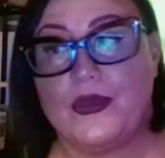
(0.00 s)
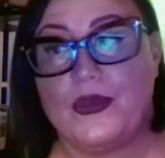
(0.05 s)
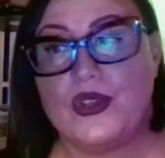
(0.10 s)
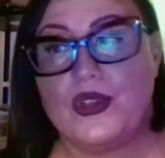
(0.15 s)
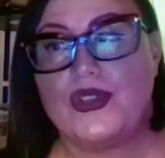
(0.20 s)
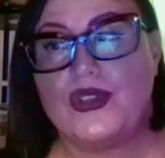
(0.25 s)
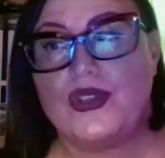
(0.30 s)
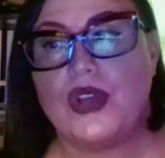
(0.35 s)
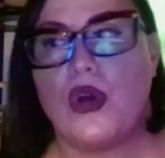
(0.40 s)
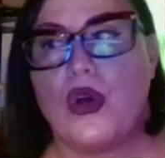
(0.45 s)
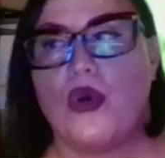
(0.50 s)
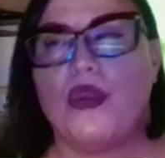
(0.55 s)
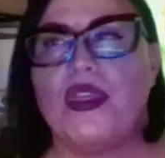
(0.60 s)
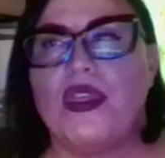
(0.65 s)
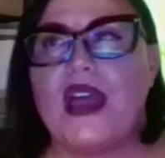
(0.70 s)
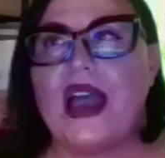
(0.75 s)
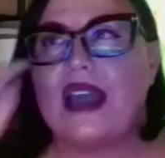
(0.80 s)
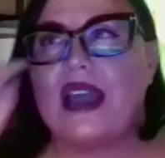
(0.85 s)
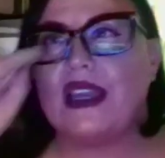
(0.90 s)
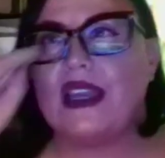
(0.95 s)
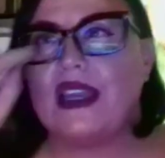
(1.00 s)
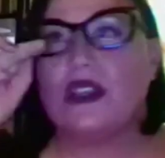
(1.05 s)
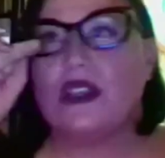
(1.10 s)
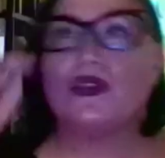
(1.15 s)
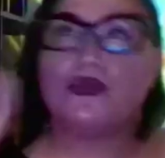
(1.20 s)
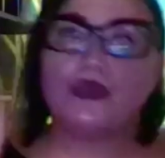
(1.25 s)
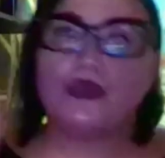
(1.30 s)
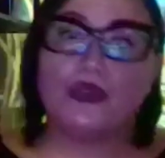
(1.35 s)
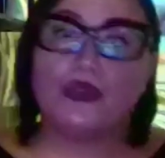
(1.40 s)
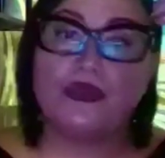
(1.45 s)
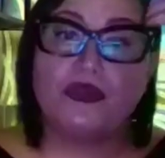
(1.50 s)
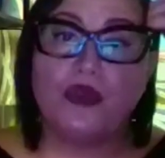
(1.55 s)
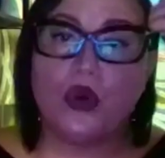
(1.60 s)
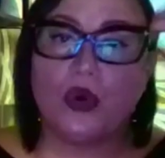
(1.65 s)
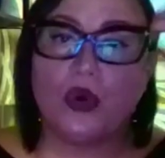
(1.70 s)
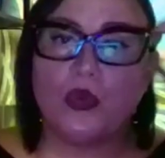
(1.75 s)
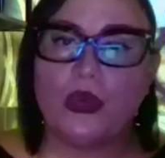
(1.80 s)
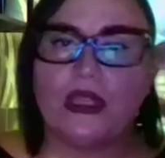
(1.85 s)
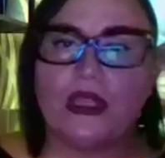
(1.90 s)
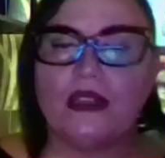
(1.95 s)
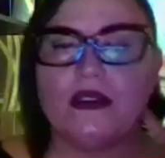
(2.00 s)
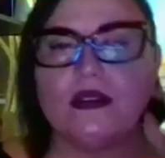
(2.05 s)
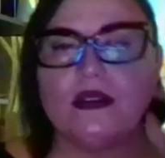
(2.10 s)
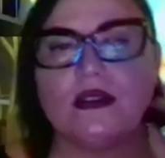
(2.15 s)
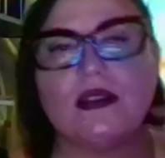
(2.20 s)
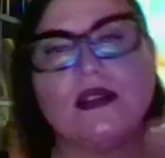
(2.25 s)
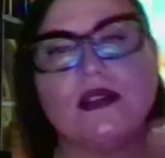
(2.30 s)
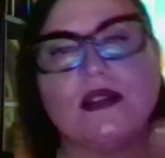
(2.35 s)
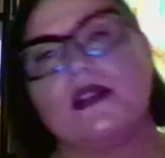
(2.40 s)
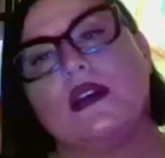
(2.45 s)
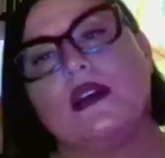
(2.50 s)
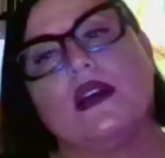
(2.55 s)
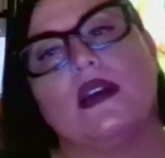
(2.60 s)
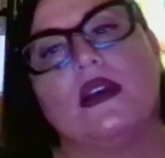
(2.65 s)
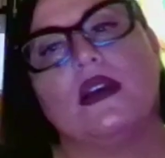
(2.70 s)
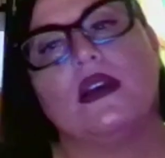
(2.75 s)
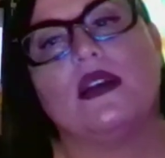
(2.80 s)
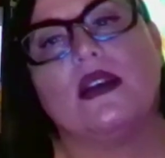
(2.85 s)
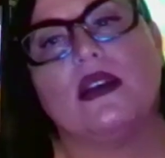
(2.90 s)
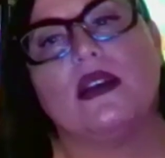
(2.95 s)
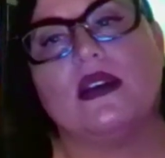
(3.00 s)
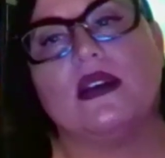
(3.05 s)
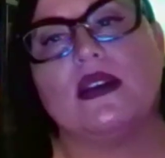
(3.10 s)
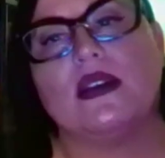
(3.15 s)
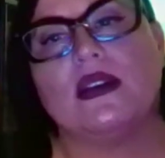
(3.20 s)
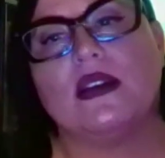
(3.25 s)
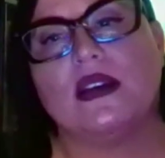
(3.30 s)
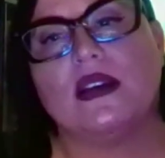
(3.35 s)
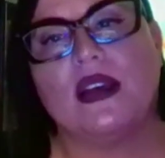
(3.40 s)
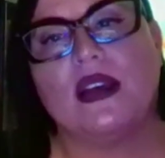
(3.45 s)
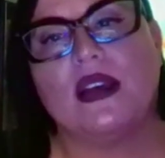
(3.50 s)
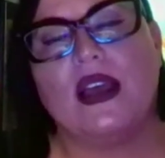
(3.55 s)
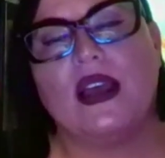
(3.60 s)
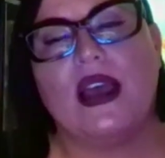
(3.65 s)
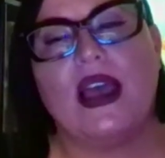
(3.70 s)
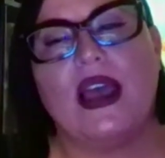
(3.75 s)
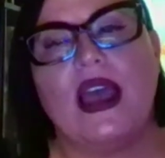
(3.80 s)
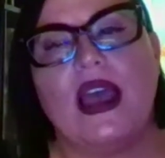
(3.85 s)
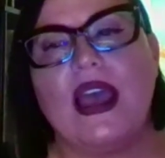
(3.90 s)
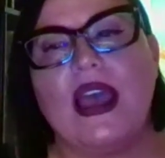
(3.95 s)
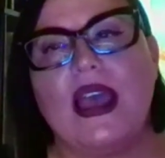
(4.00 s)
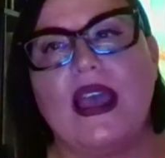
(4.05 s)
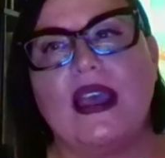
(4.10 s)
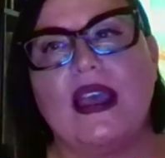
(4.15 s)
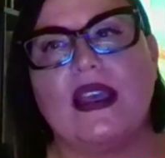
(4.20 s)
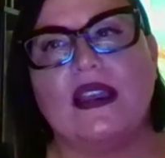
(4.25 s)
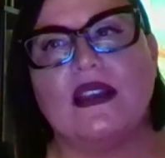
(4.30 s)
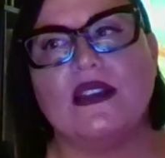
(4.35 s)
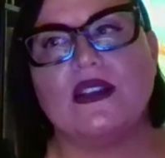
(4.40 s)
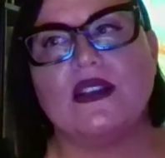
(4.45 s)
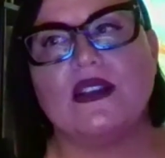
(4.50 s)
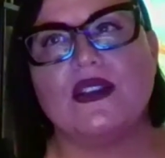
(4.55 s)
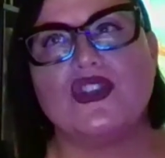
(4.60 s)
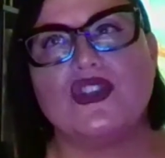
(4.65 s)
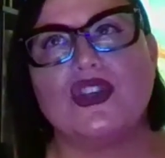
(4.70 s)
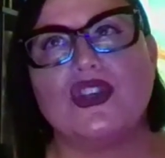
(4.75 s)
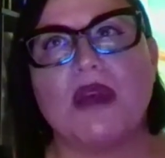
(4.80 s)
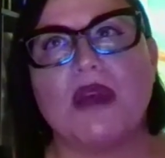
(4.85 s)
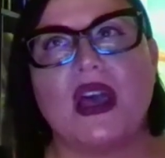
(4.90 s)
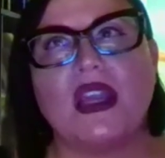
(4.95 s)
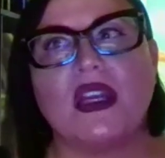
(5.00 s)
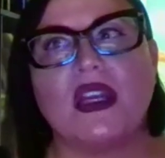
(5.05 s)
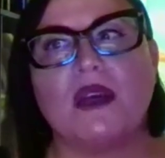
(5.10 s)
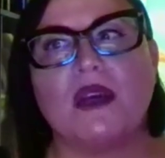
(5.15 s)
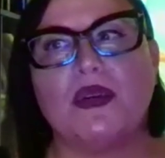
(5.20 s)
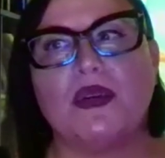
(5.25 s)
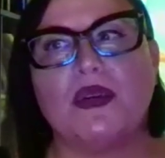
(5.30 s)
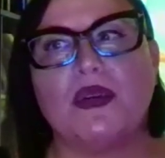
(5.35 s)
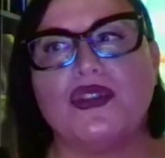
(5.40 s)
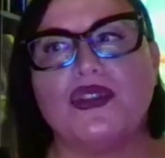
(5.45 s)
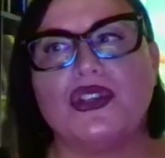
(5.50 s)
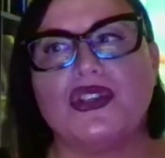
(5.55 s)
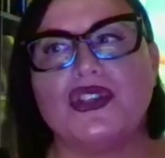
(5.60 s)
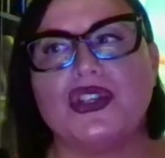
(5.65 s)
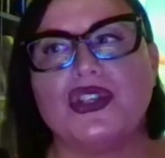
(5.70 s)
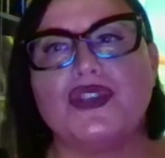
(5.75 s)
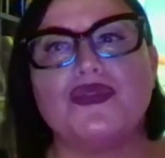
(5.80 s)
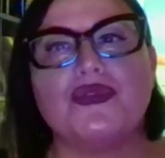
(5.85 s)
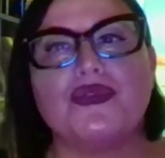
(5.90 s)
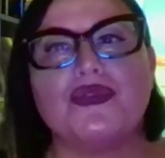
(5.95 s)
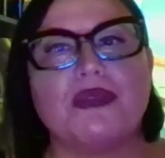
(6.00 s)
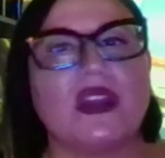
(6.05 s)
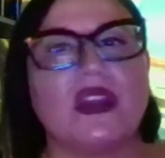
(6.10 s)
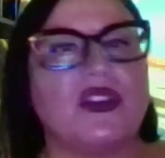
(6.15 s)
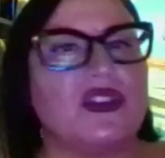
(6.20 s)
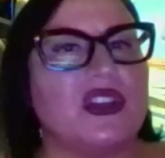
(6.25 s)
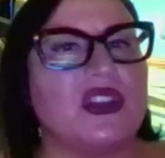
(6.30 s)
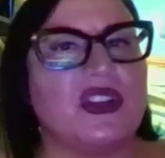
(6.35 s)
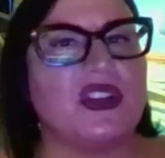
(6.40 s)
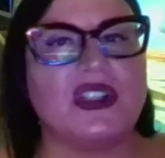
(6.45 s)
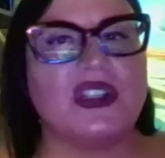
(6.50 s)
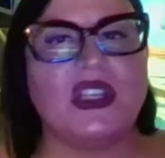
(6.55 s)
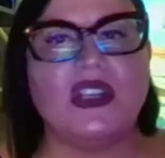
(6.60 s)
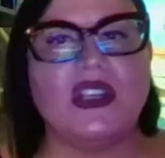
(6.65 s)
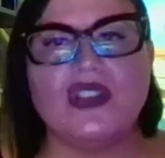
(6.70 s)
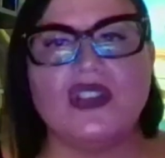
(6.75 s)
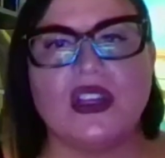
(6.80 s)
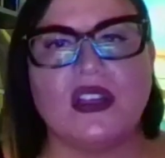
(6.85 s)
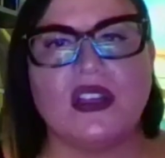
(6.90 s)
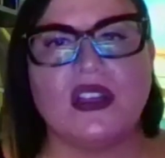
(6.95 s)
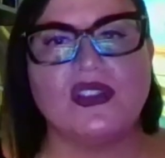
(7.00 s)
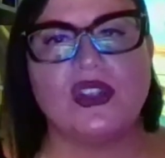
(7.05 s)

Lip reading: So that is through the four winds. And the shamanic approach is just from their teaching.